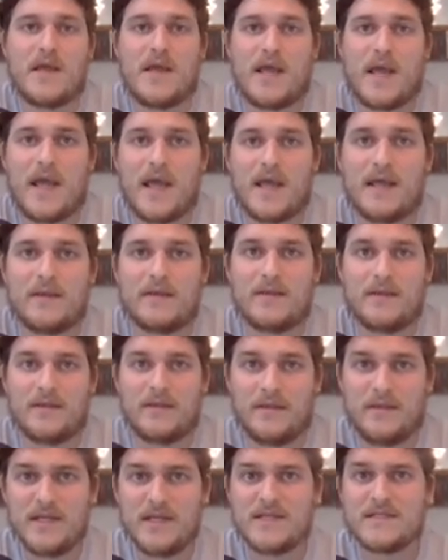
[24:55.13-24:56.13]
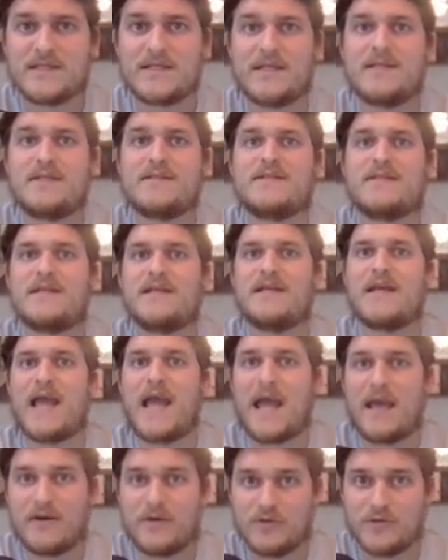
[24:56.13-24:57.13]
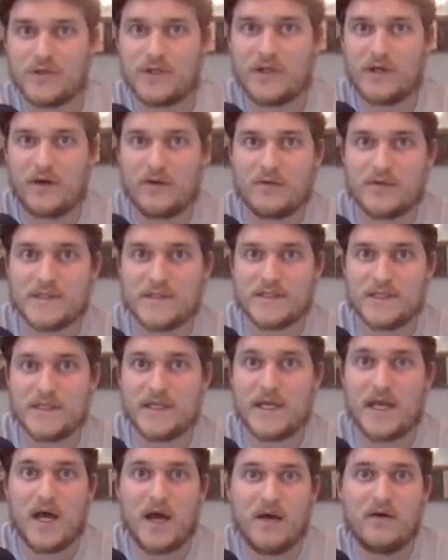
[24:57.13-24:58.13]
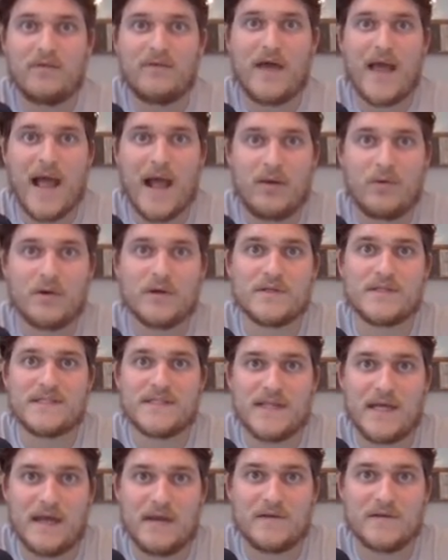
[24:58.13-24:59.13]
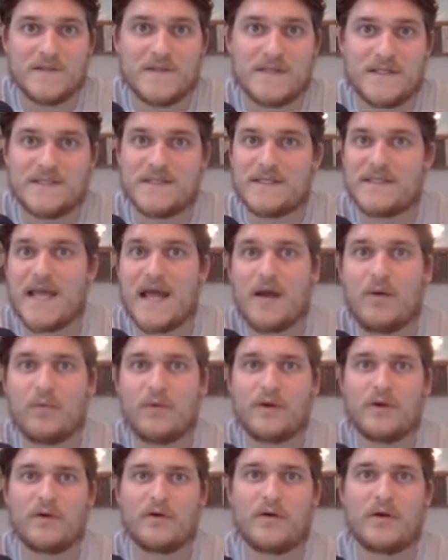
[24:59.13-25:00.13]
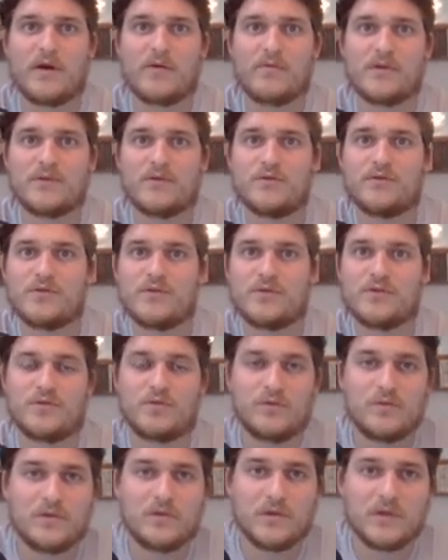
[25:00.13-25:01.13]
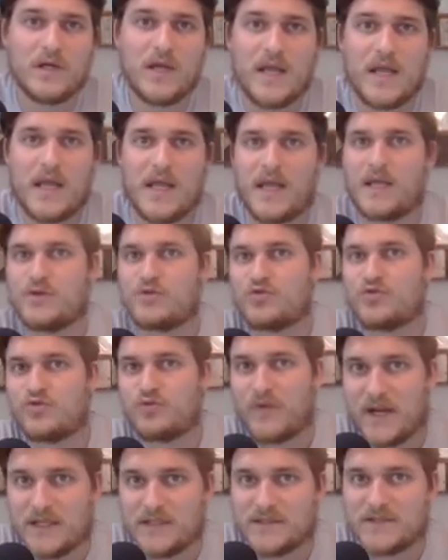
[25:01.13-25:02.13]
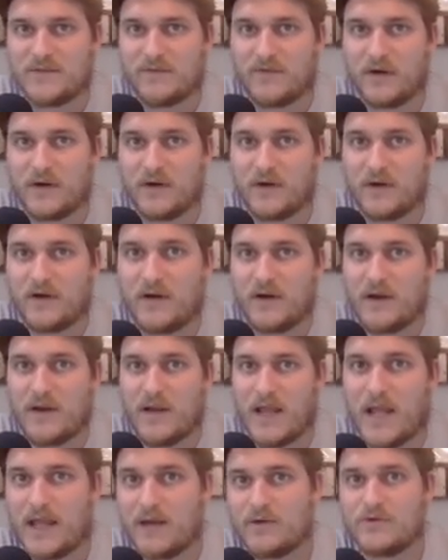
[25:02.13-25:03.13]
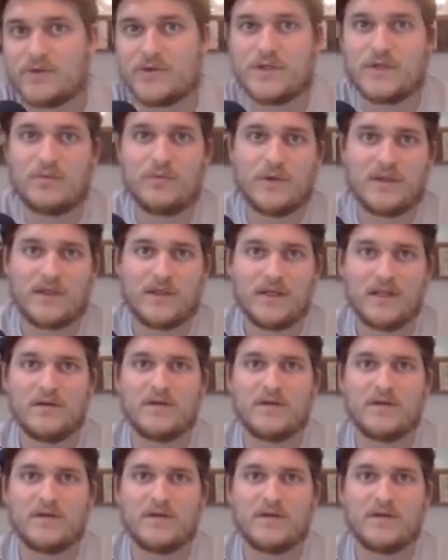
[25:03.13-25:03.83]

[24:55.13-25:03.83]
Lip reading: And this is the energy currency of our cells. This is how we are going to store and transfer energy within